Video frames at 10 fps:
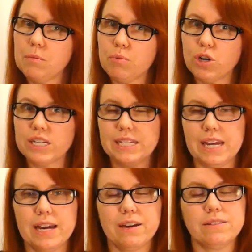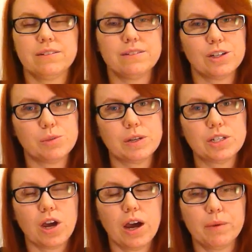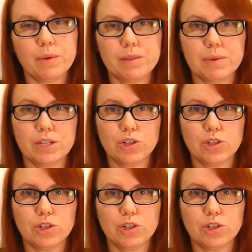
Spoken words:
put it down, go spend time with my